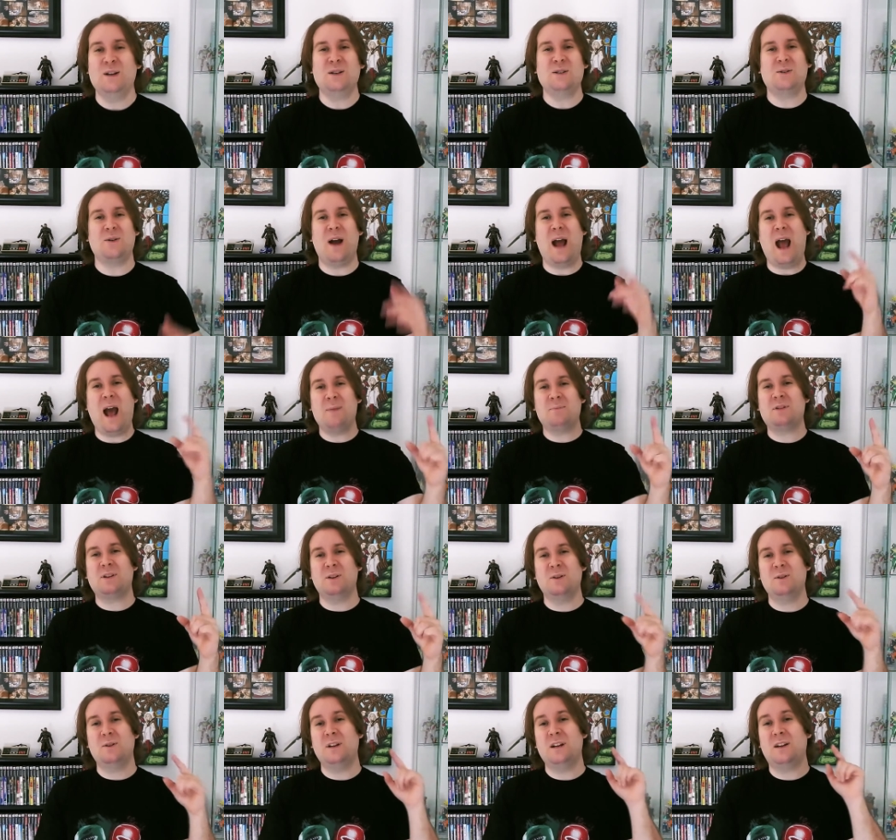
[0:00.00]
So
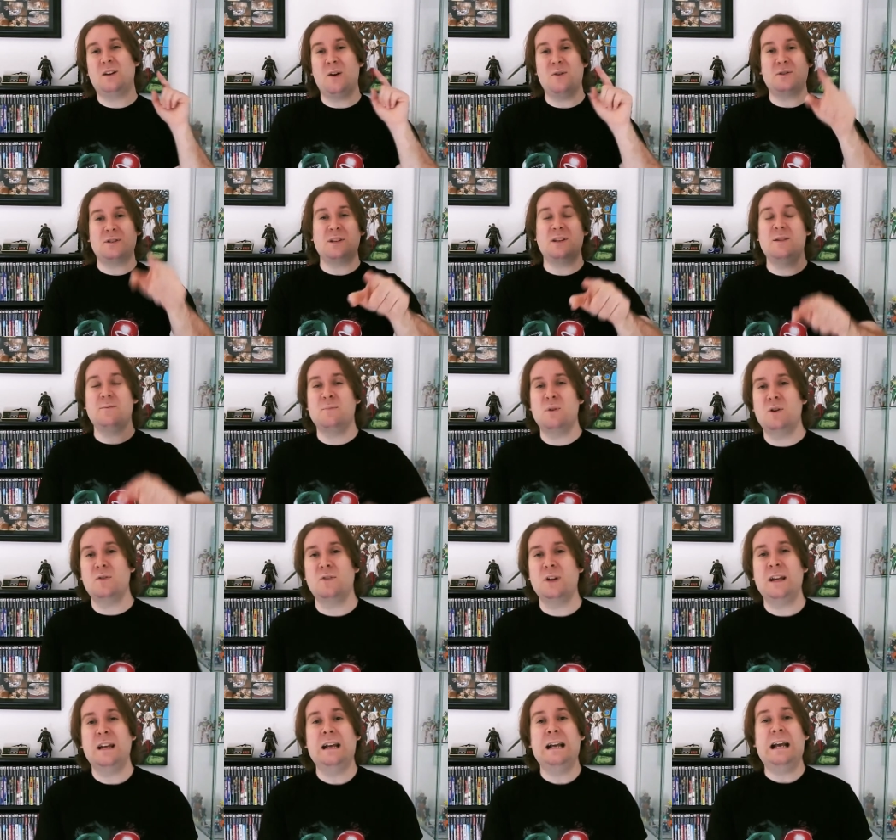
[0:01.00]
absolutely go see the
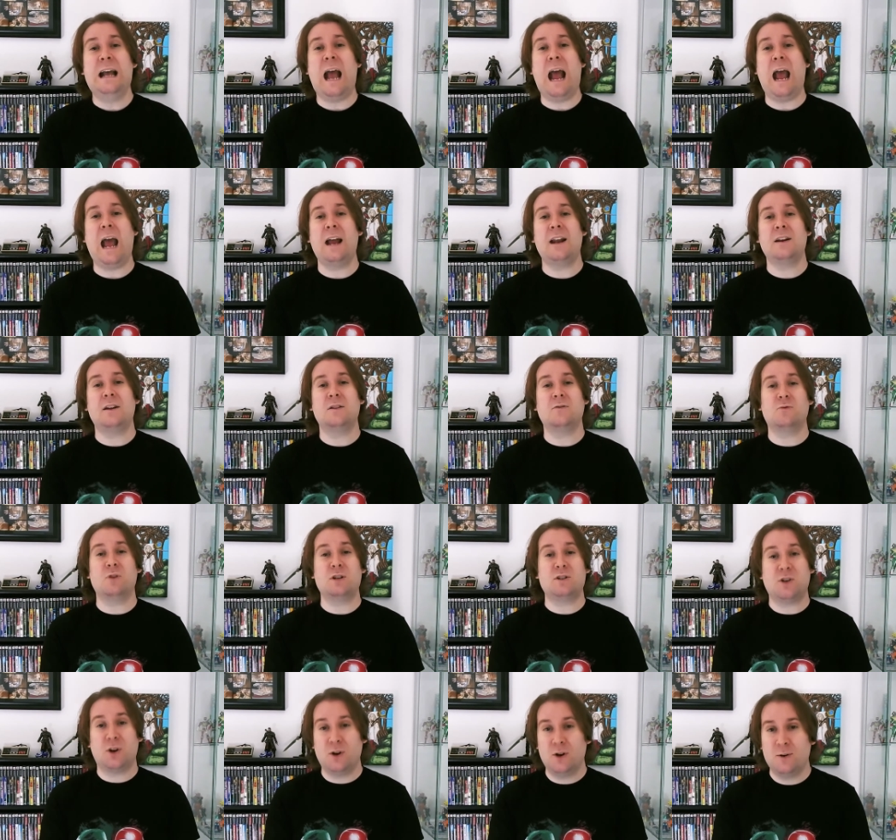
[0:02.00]
movie and
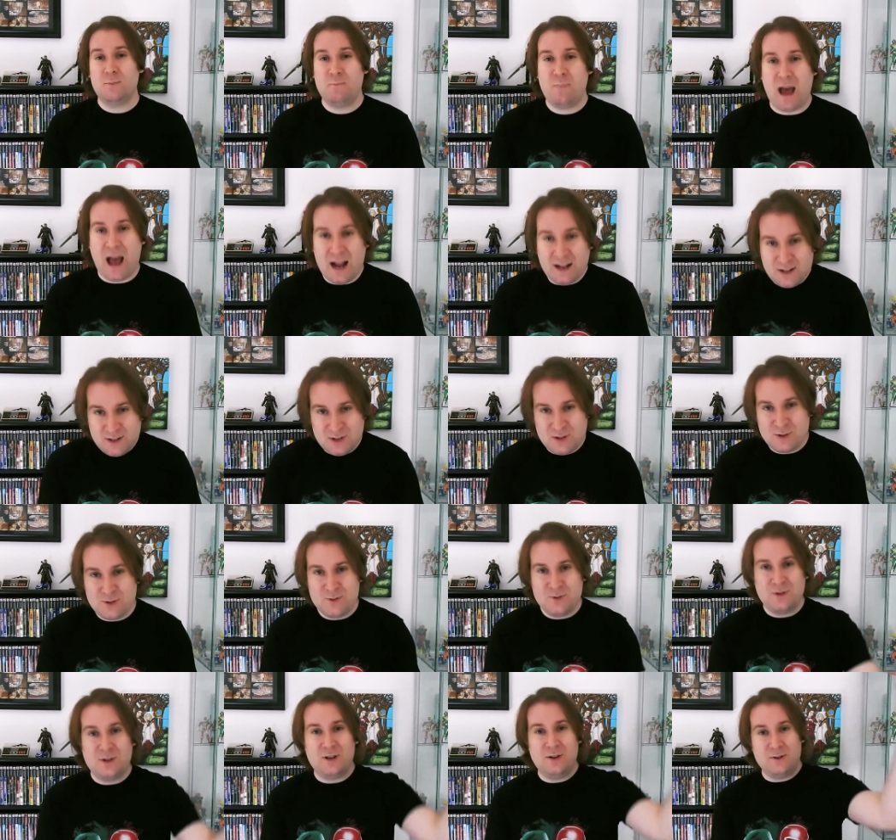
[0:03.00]
return back
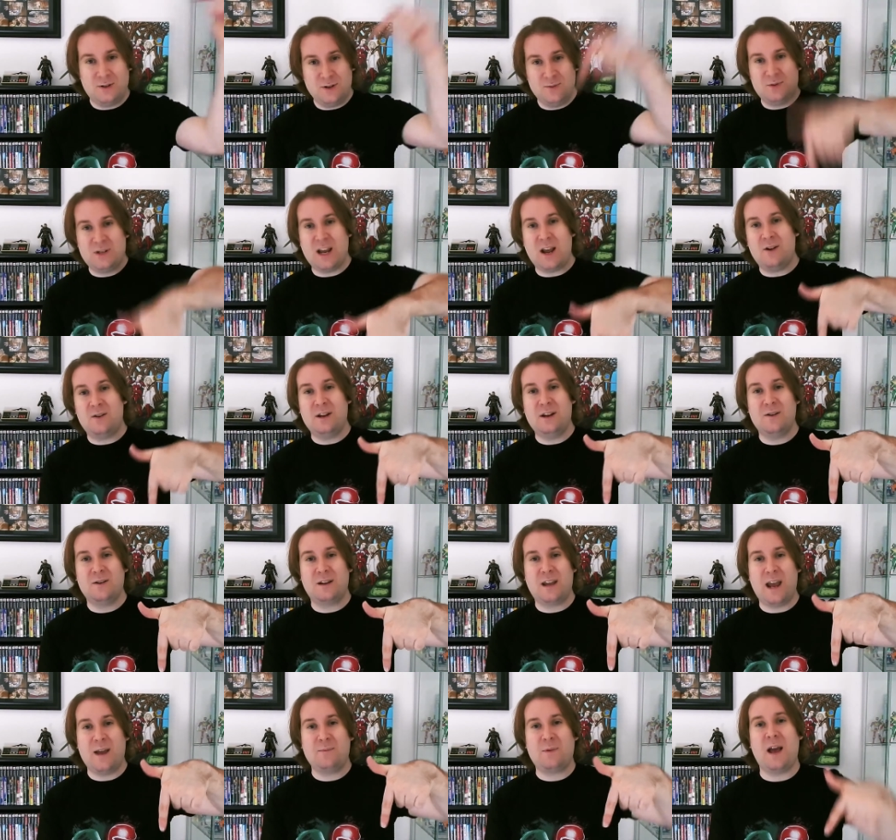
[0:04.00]
to the YouTube channel here,
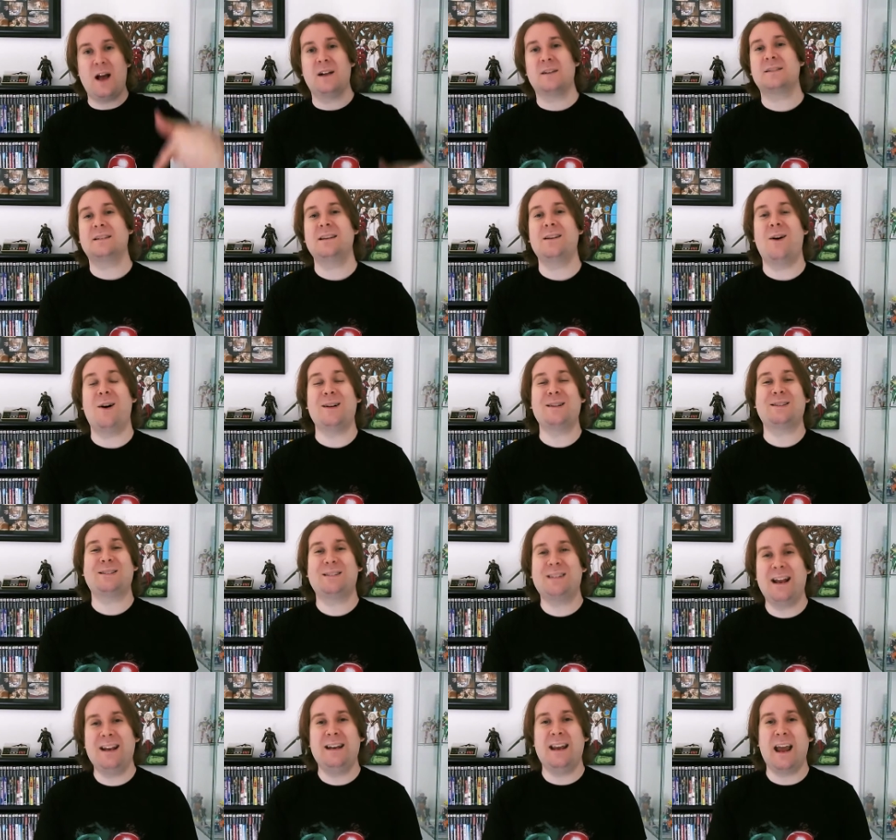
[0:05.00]
Game Galaxy, on
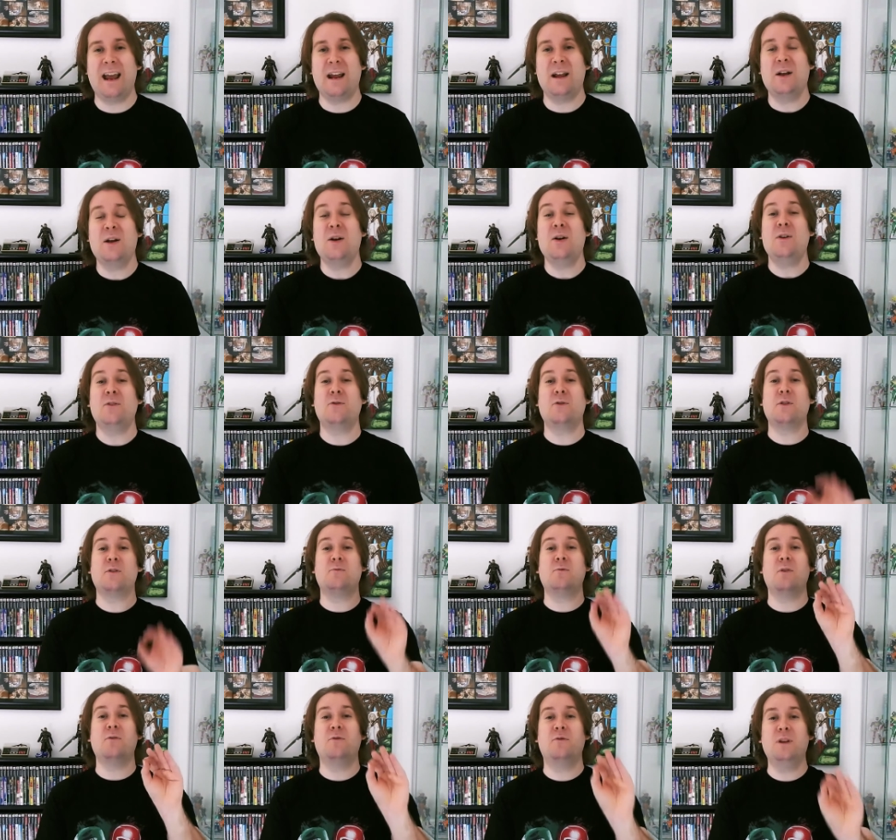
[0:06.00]
Sunday for the
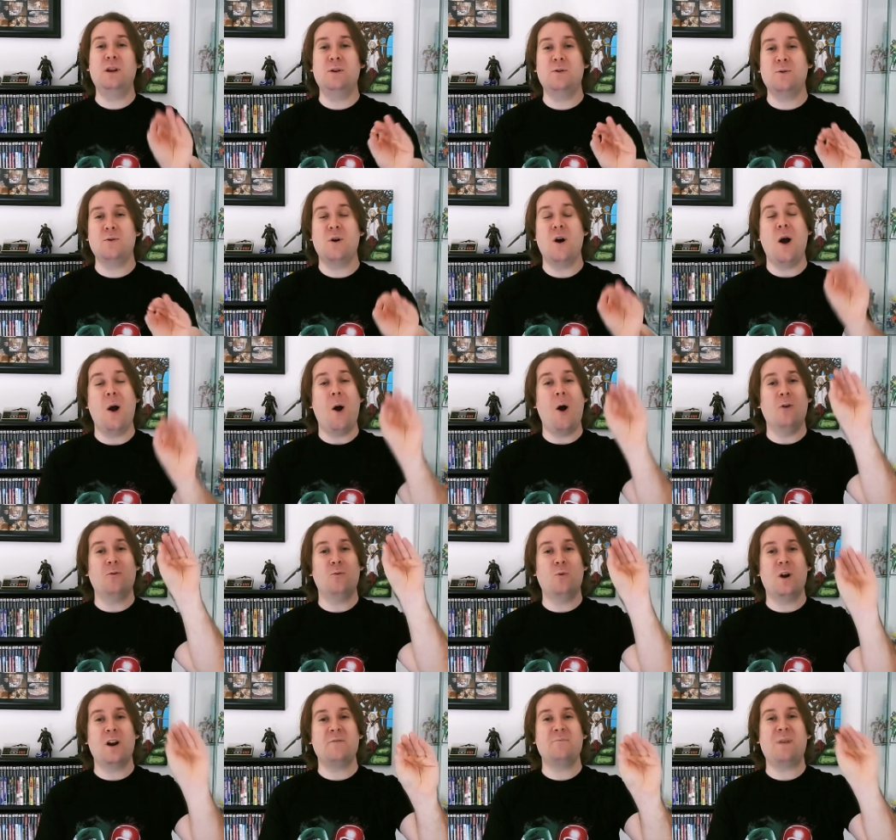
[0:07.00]
review of
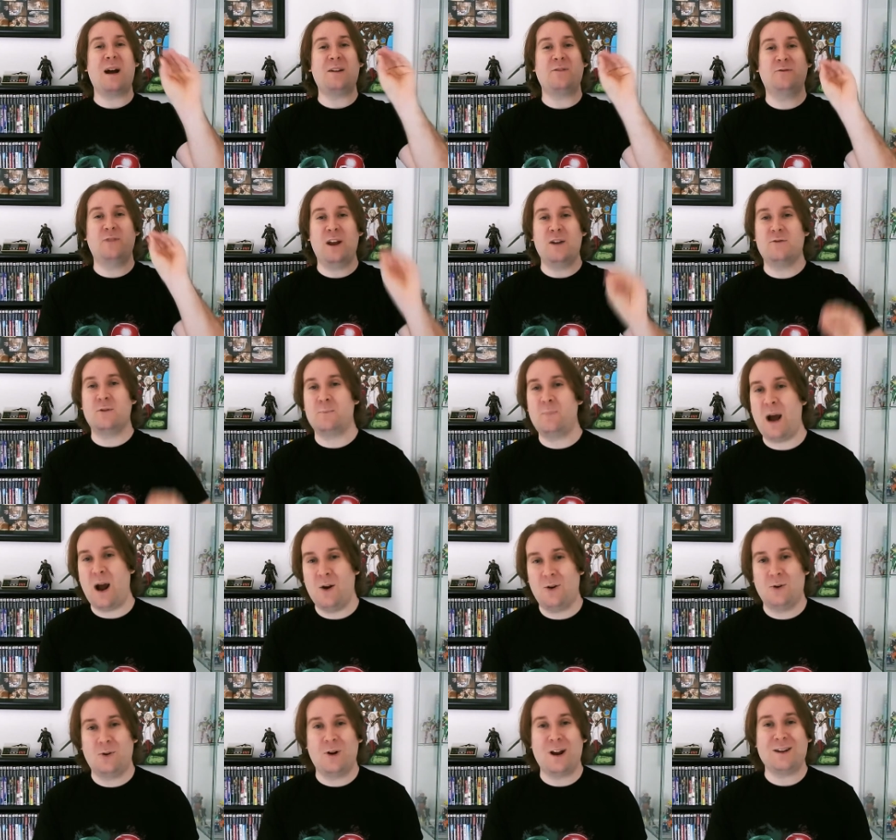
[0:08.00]
one of my favorite
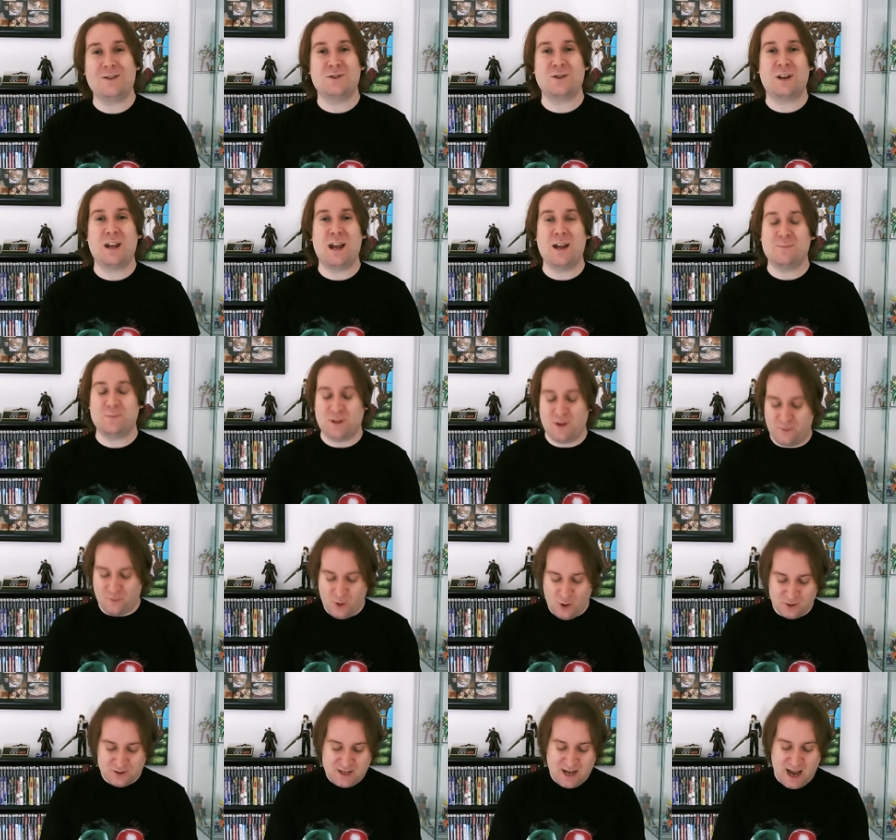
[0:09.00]
Power Ranger games of
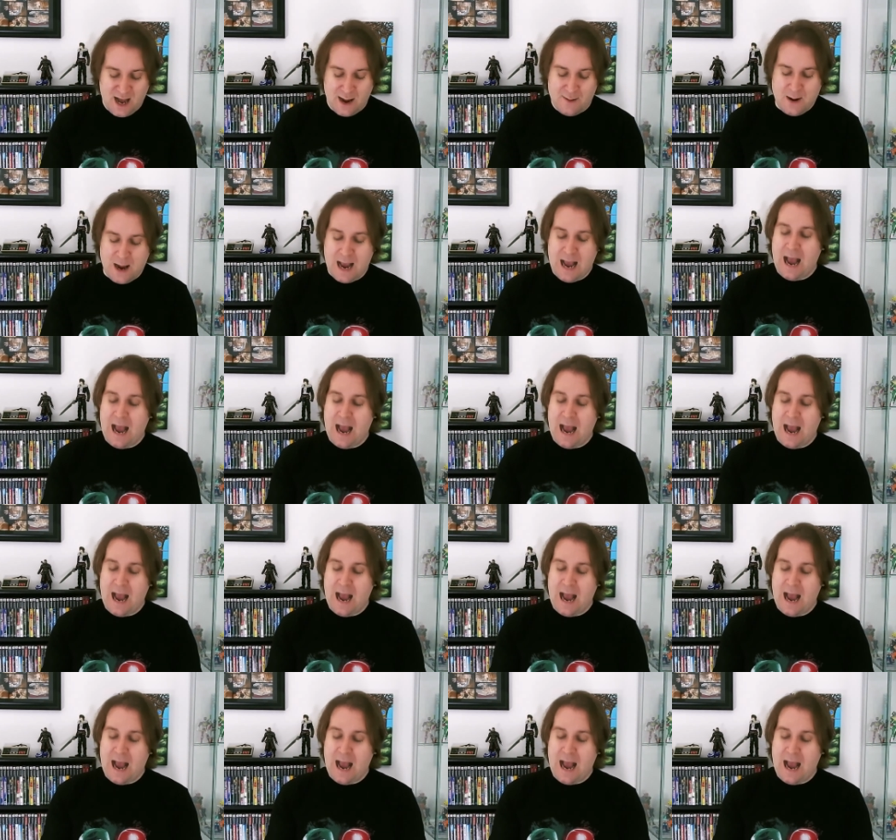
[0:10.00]
all time,